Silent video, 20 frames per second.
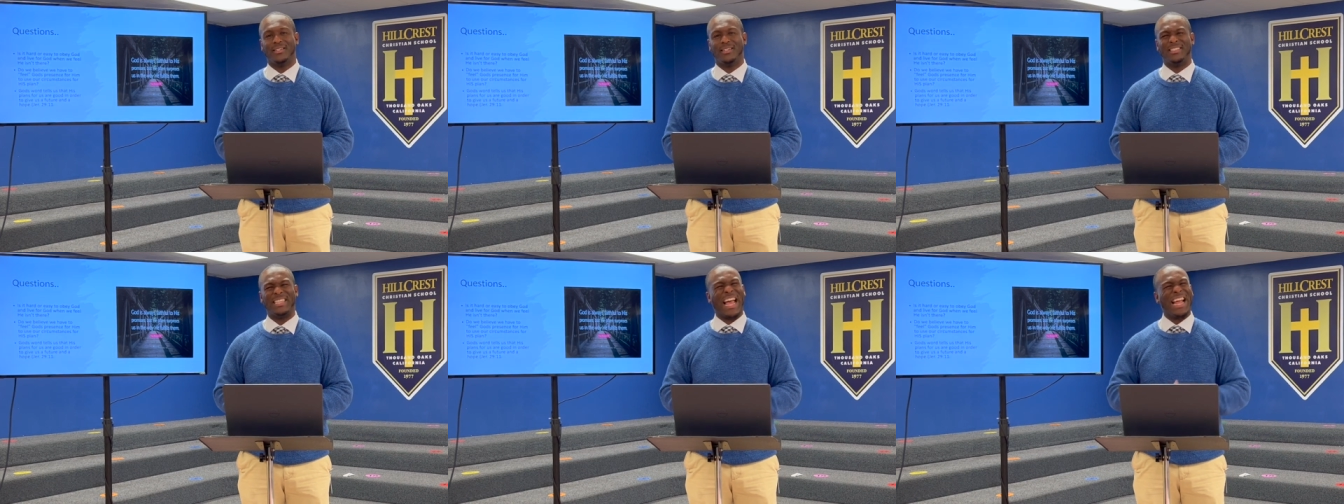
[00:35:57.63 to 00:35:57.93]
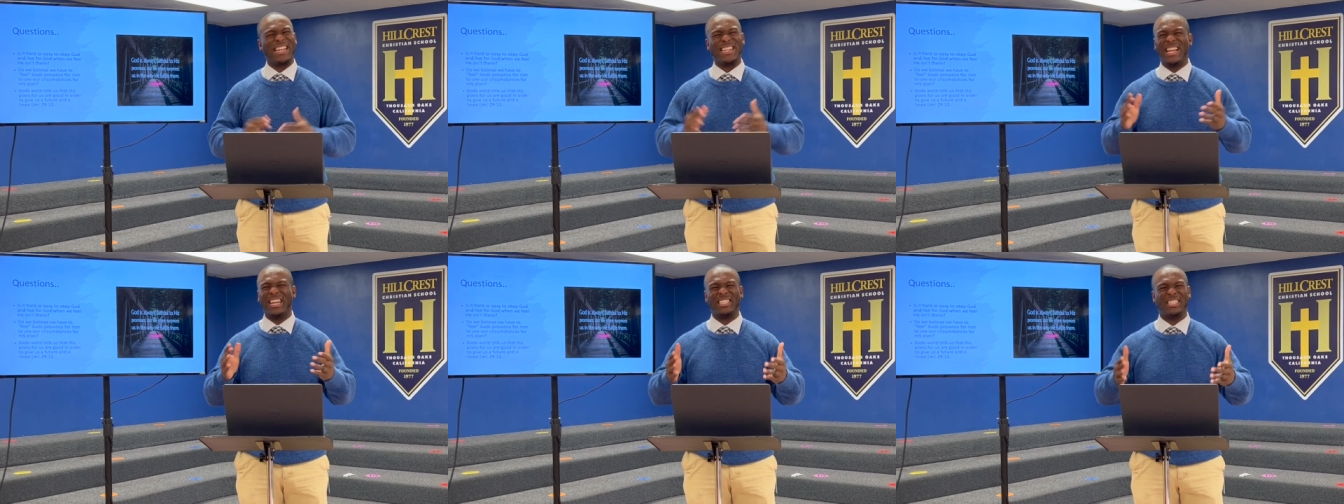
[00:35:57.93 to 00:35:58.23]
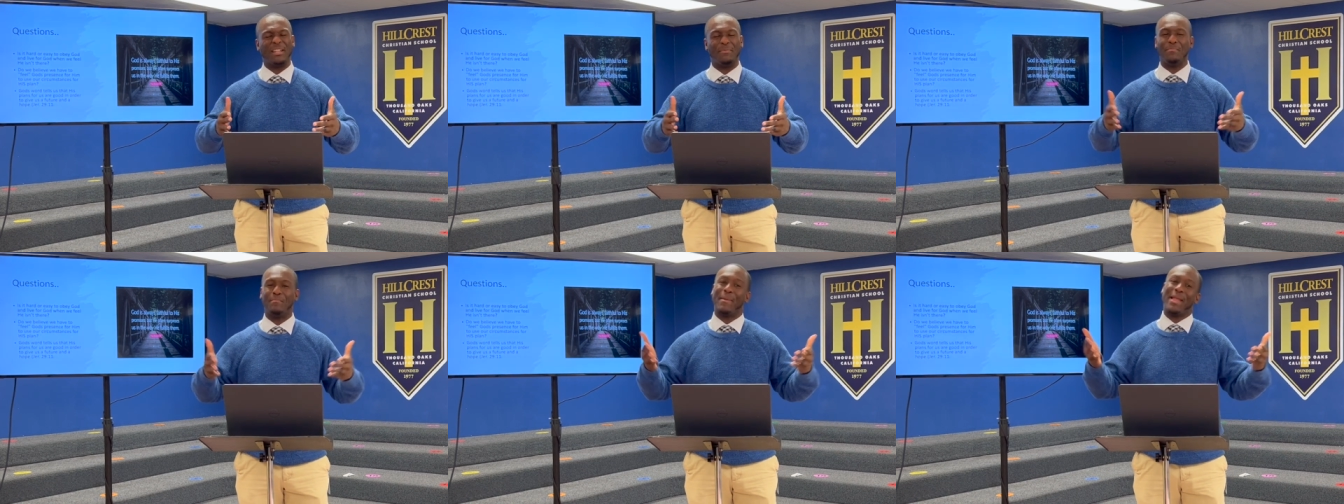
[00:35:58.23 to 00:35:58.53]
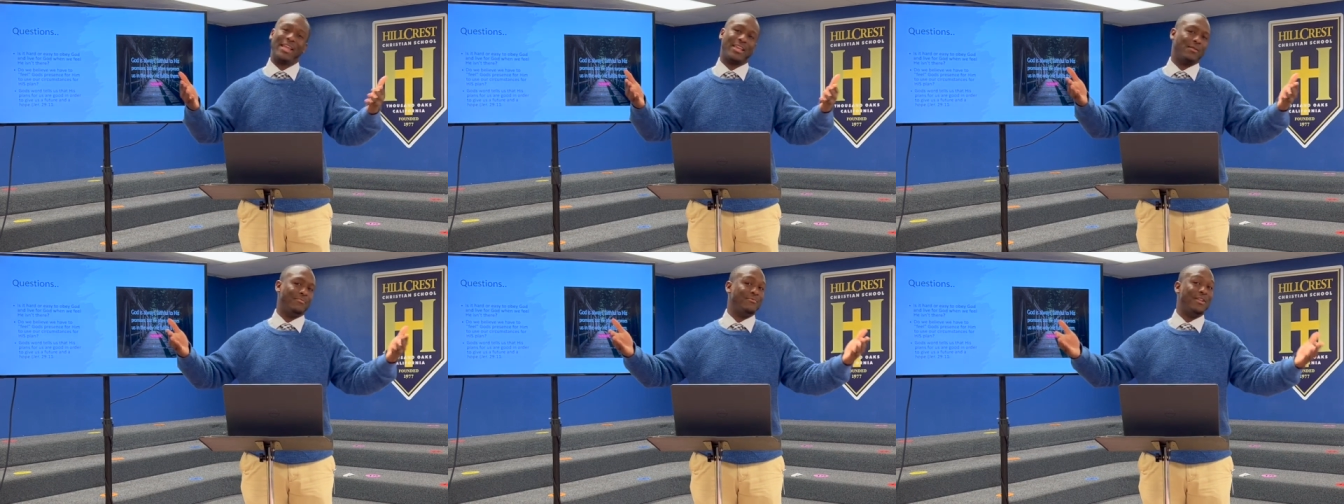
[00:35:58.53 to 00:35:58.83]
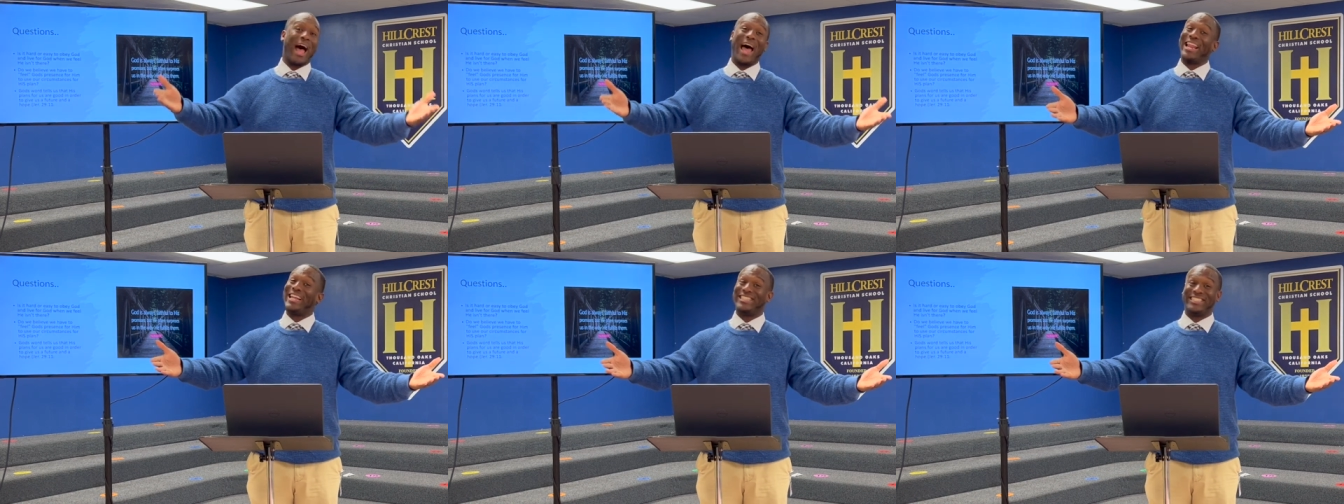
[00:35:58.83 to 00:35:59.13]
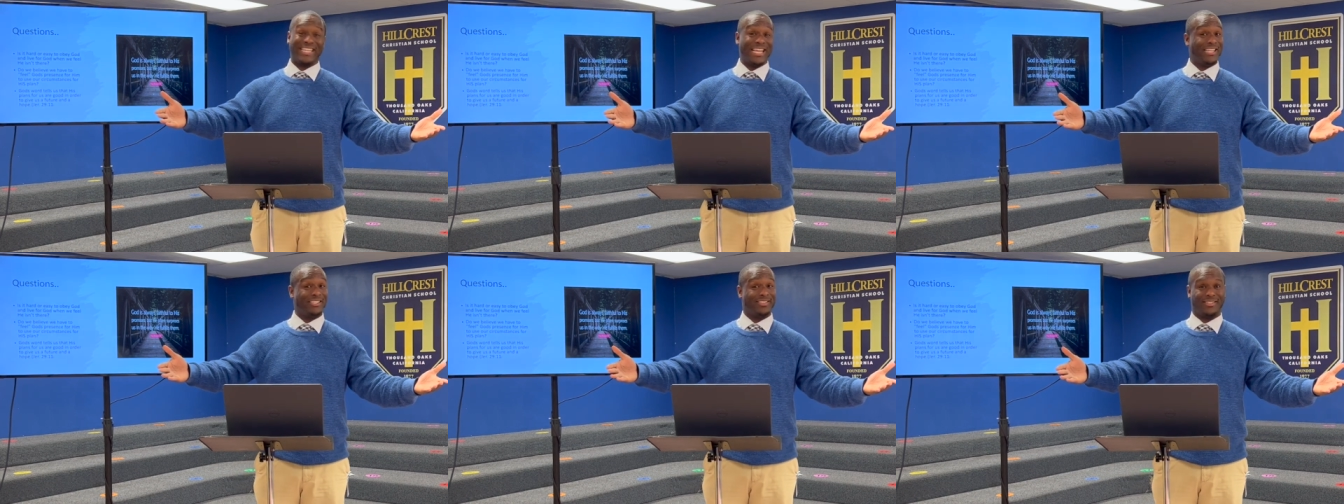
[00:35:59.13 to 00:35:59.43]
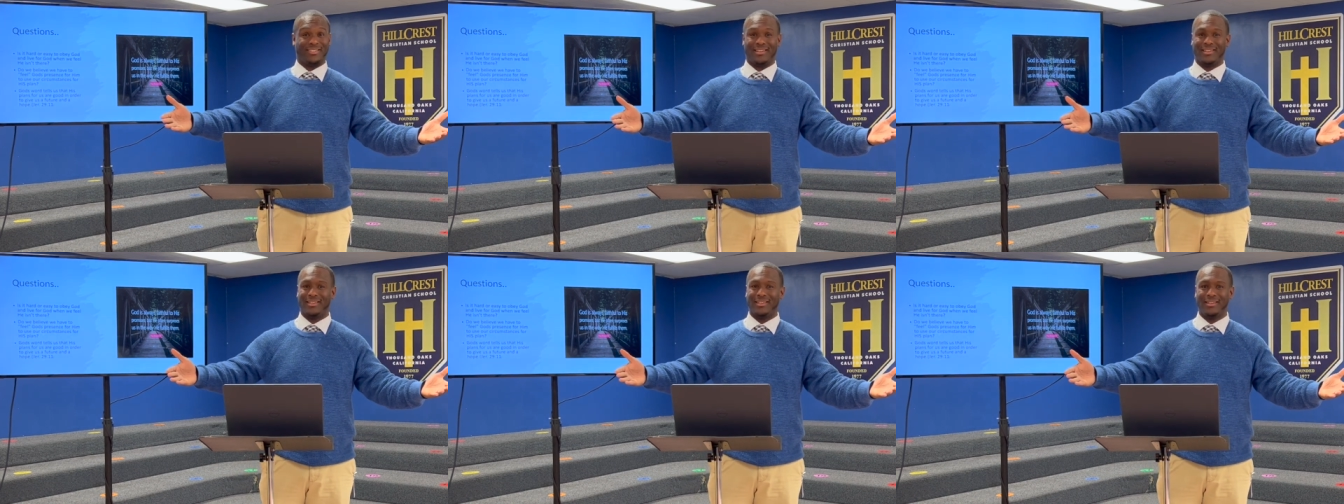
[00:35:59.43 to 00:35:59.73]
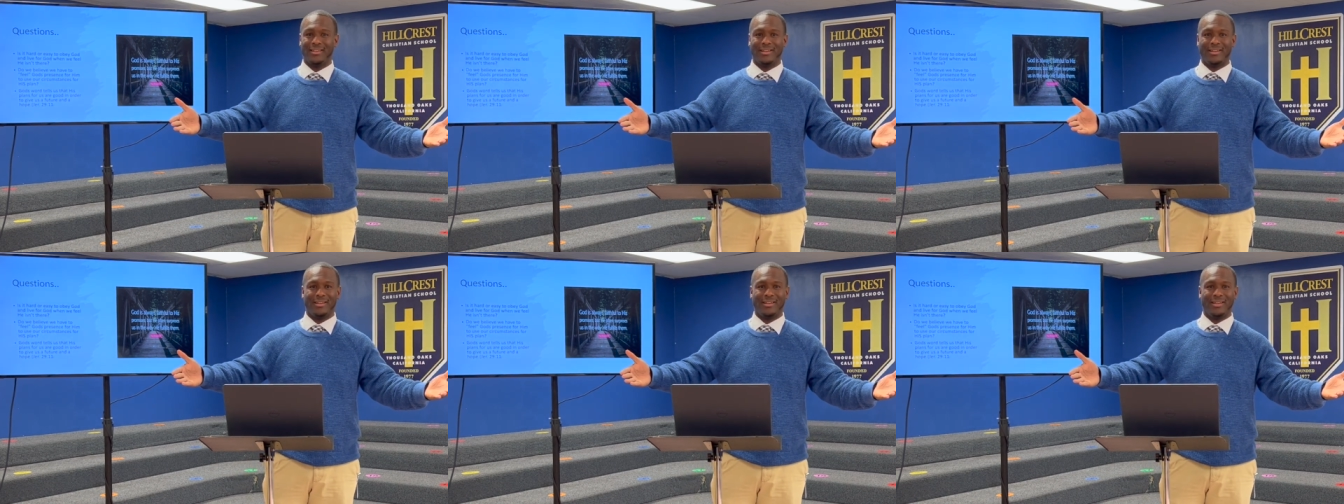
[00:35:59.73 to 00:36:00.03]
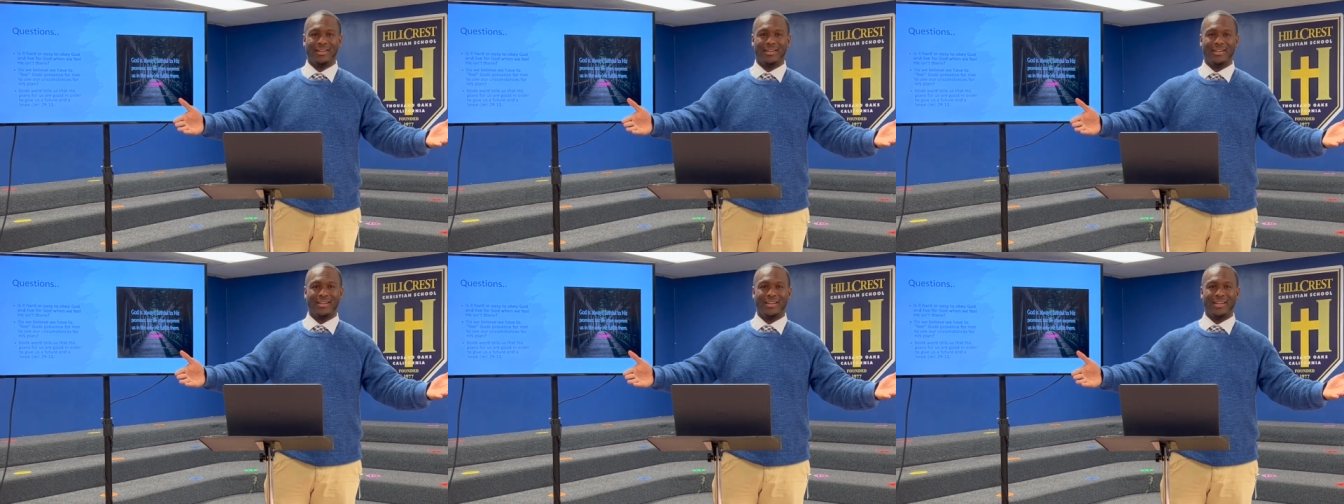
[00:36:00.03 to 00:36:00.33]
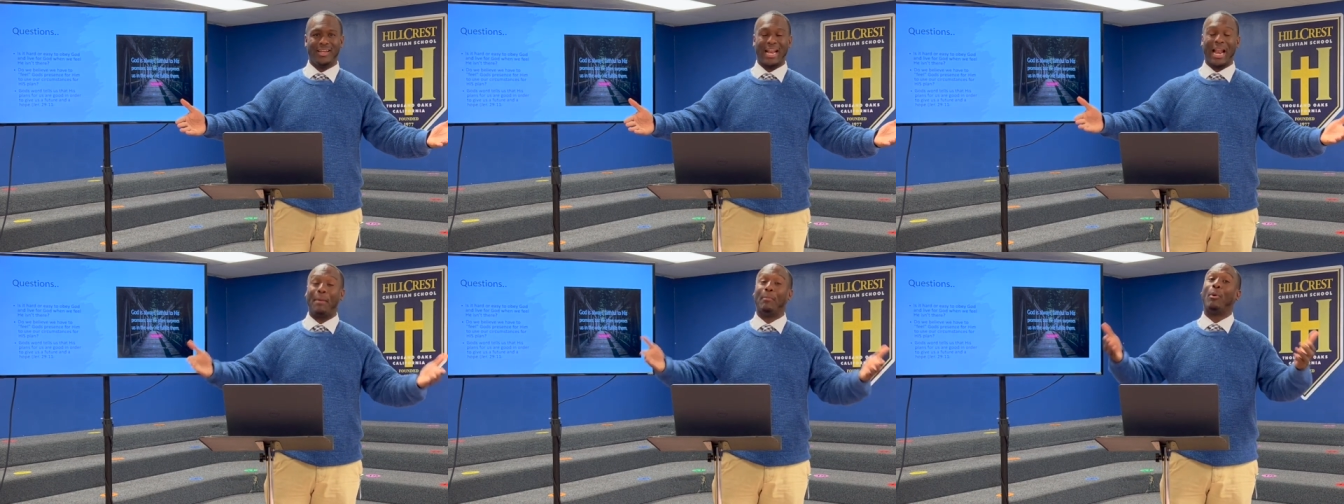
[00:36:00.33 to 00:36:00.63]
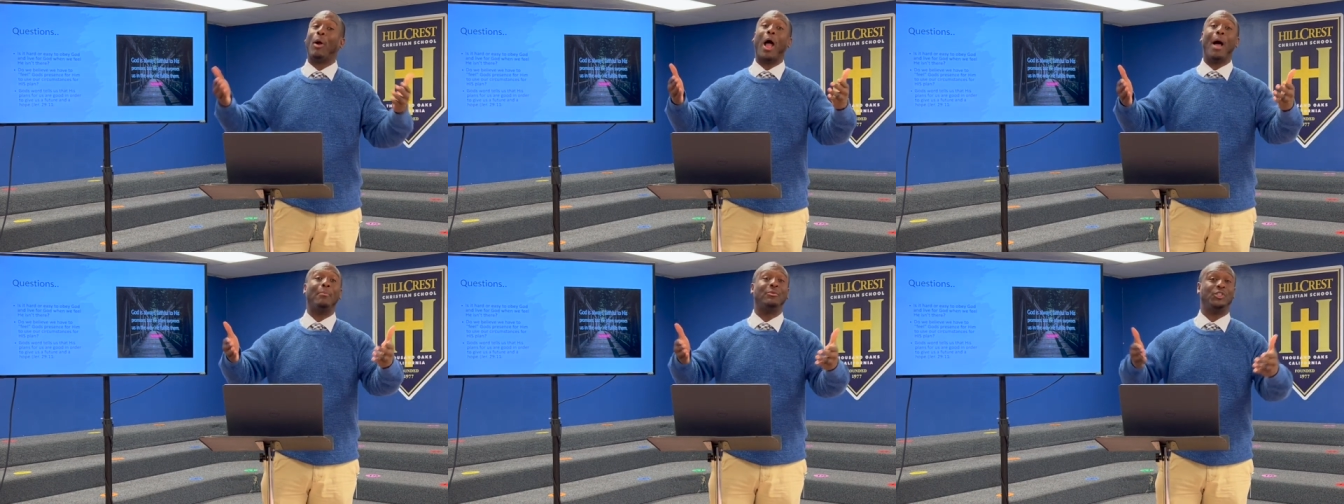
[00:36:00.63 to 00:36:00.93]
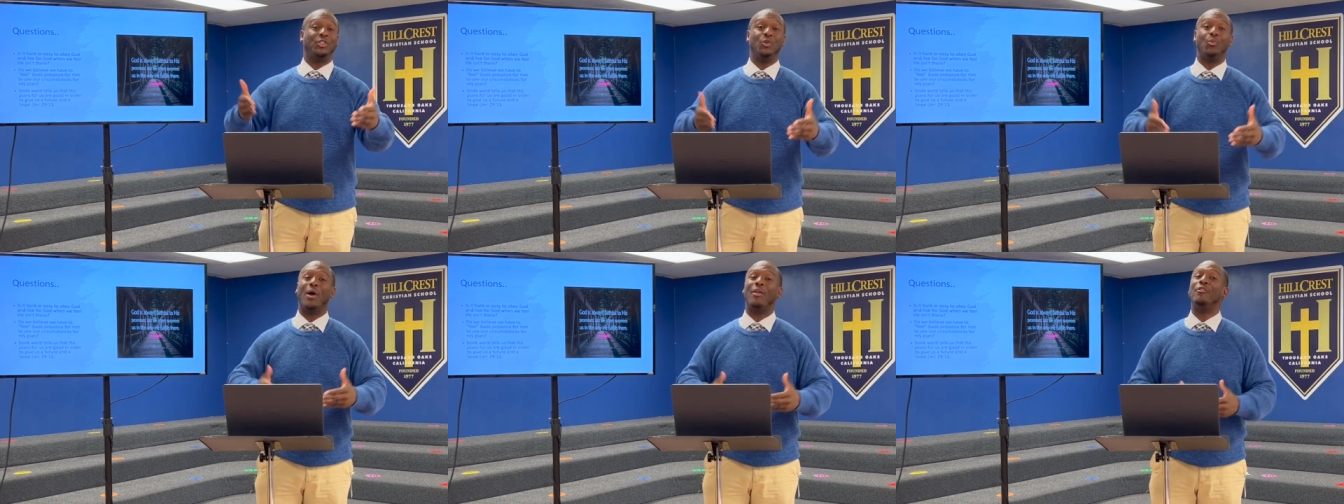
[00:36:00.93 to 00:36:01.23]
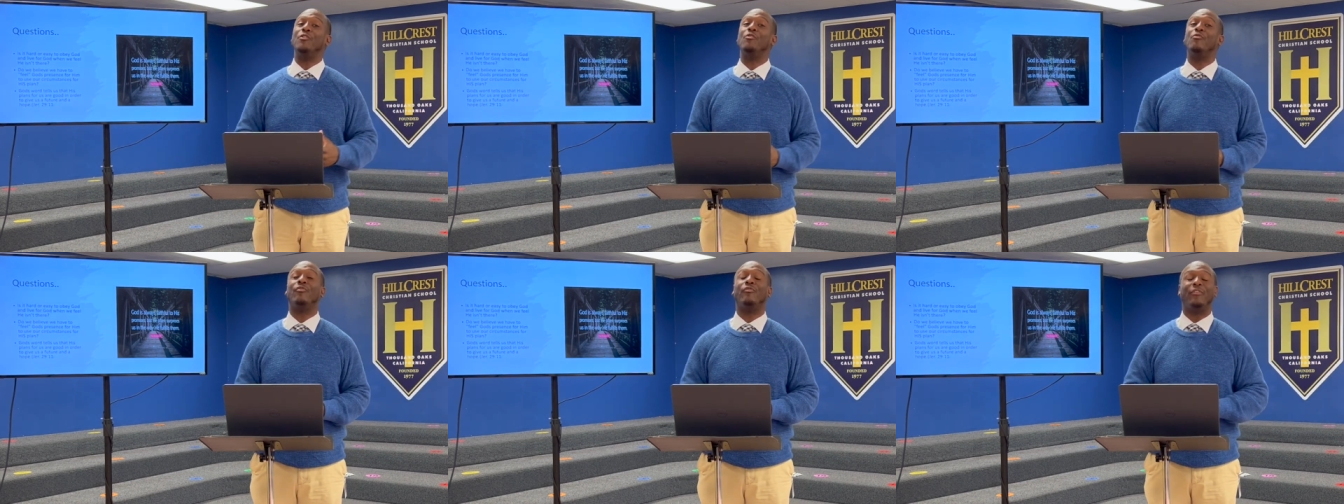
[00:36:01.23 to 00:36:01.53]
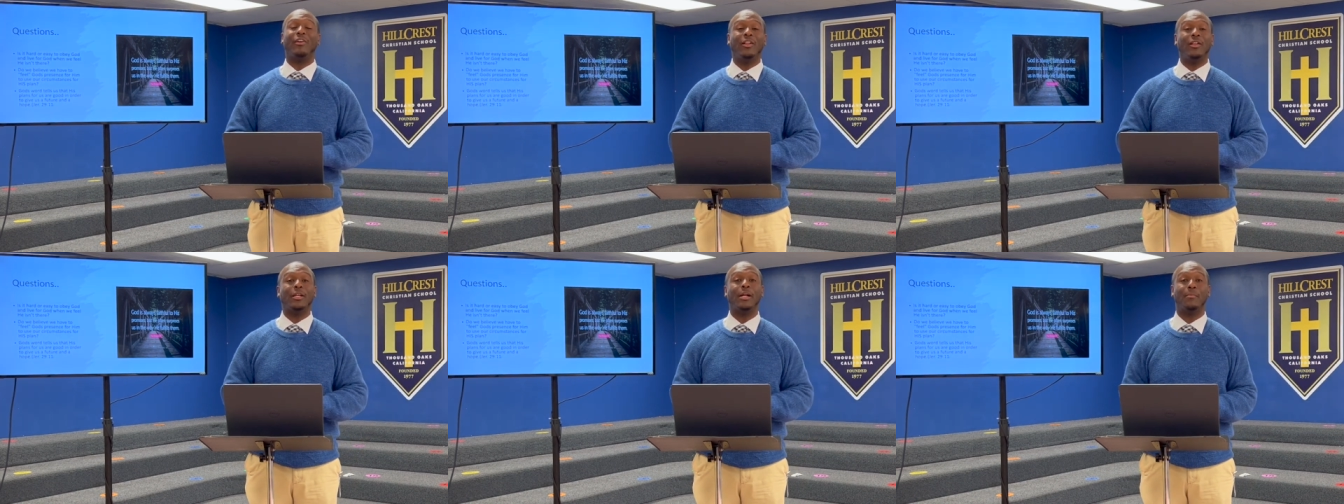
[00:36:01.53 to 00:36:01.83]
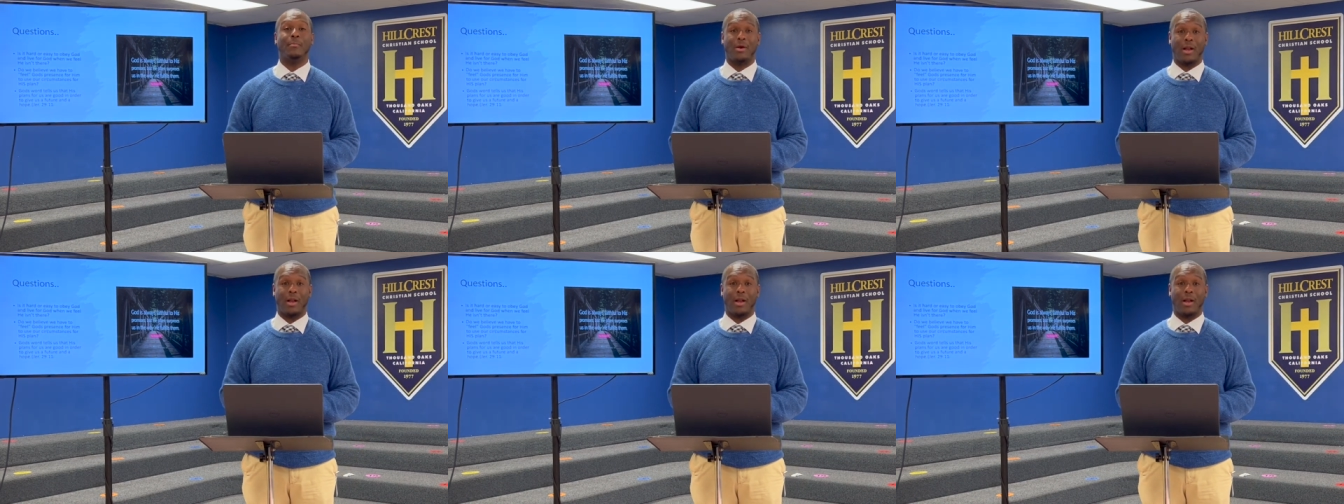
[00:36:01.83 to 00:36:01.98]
that doesn't make him not exist. And I promise you, whether you feel him or